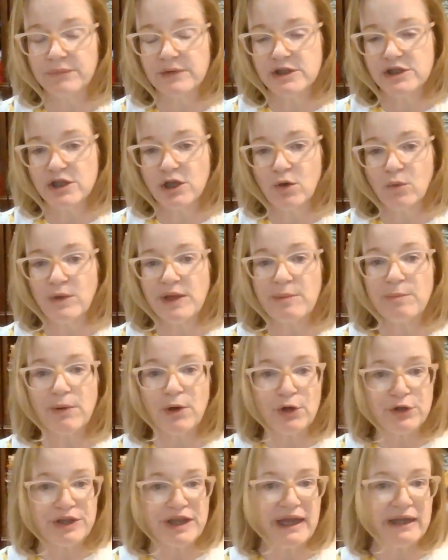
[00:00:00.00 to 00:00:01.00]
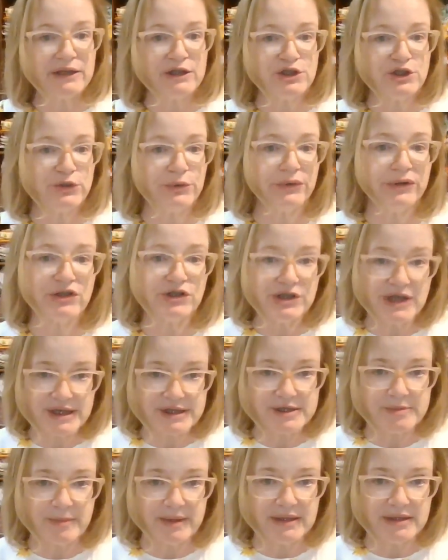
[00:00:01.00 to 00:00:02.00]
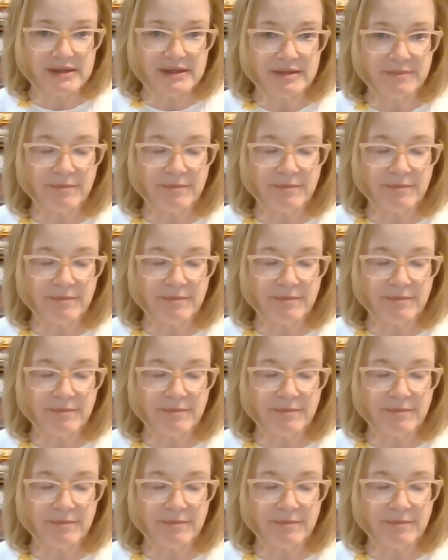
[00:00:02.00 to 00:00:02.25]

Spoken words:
So we both had to do an adjustment.